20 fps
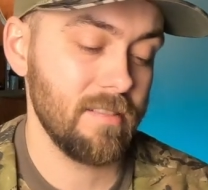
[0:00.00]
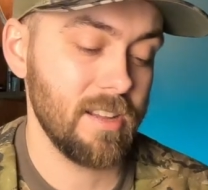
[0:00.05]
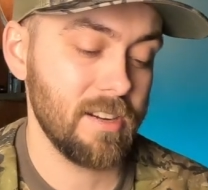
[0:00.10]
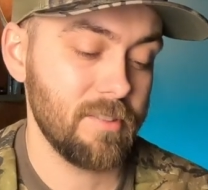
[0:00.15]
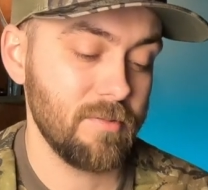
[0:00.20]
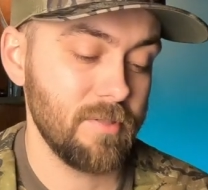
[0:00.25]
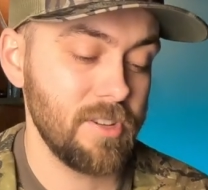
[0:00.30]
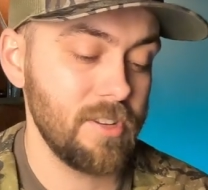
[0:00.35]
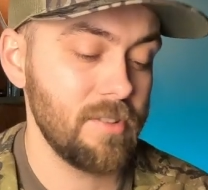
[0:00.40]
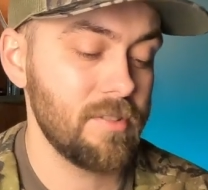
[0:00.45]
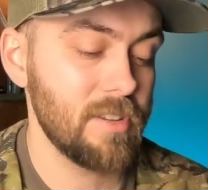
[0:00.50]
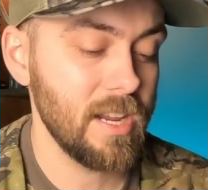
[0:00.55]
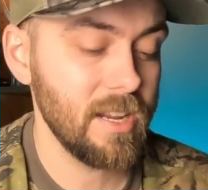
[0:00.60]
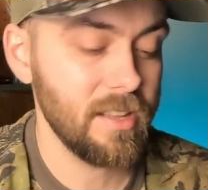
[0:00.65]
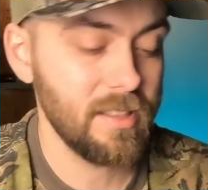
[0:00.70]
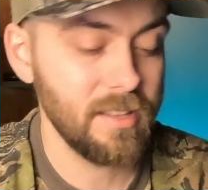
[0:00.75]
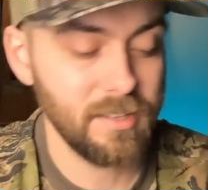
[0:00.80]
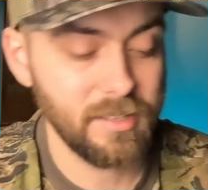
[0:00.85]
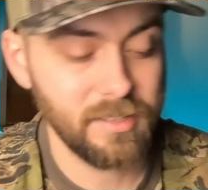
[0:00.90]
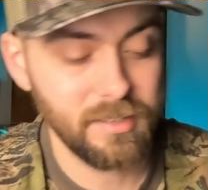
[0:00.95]
Like when you
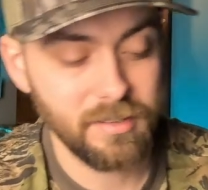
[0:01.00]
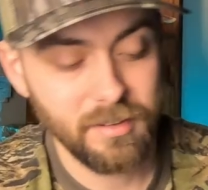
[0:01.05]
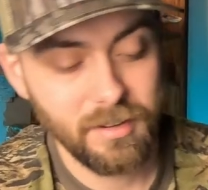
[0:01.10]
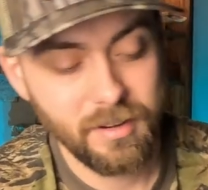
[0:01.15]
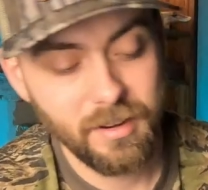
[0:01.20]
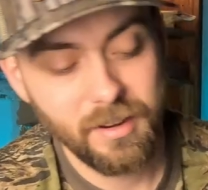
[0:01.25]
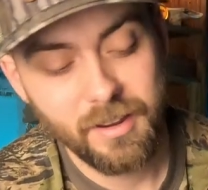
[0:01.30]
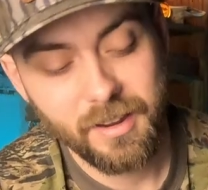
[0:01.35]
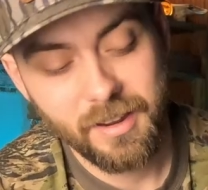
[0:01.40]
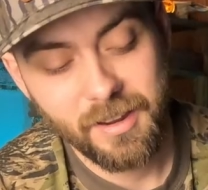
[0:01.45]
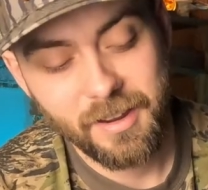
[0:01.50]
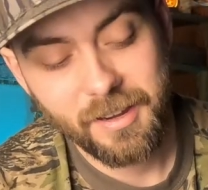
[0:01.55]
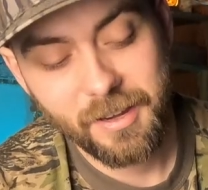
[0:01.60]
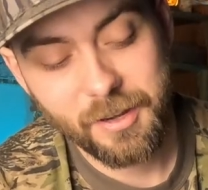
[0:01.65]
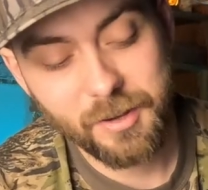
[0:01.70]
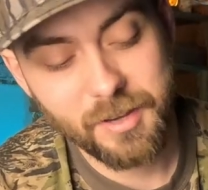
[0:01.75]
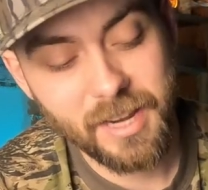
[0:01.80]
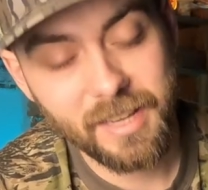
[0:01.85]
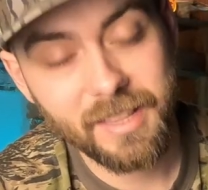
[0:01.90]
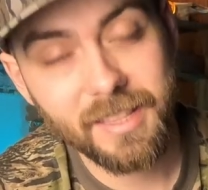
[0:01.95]
take this
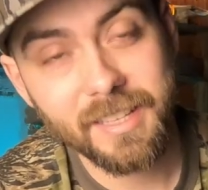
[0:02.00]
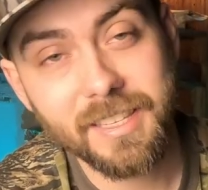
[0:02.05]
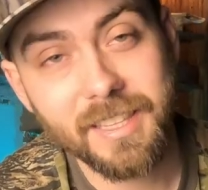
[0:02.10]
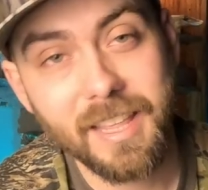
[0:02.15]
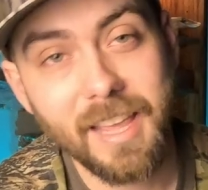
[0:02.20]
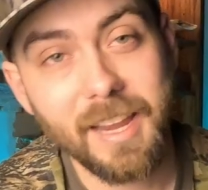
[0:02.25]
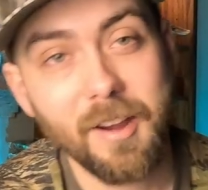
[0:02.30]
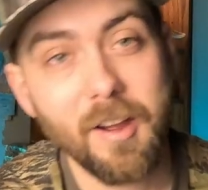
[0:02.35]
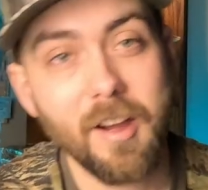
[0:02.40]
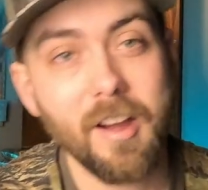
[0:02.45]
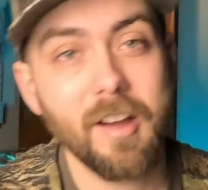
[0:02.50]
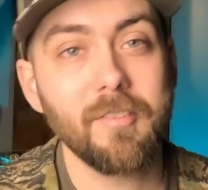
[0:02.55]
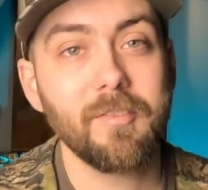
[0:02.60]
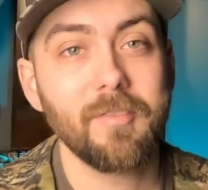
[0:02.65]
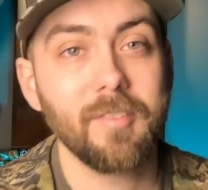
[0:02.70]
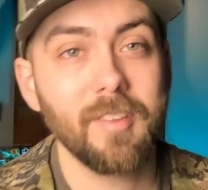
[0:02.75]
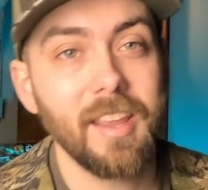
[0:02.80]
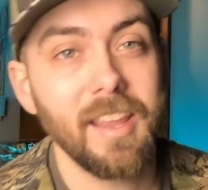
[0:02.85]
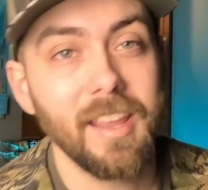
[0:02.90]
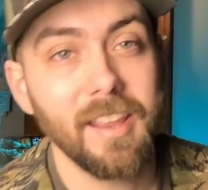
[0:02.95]
thing off
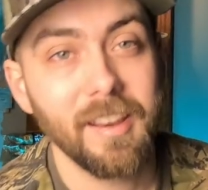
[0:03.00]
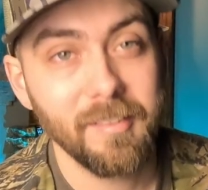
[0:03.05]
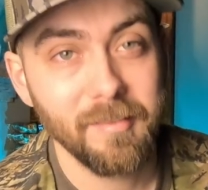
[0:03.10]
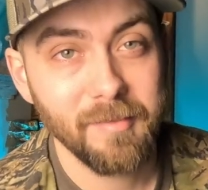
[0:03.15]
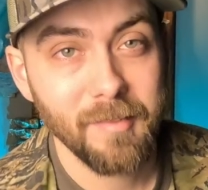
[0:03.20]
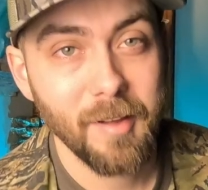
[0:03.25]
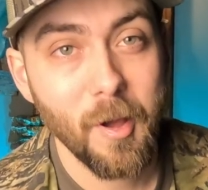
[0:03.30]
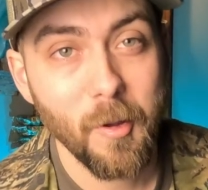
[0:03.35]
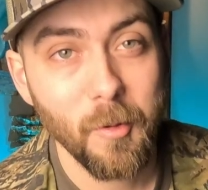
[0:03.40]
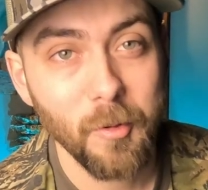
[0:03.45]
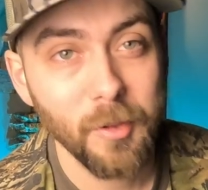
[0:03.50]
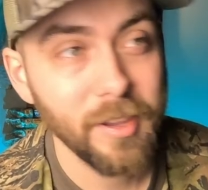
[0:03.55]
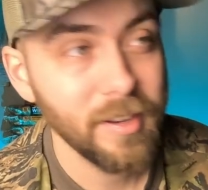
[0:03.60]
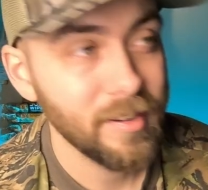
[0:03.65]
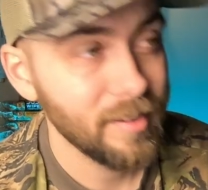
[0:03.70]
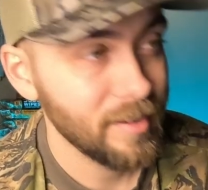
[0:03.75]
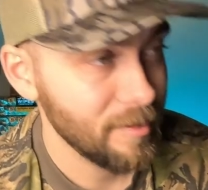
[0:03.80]
and hold it,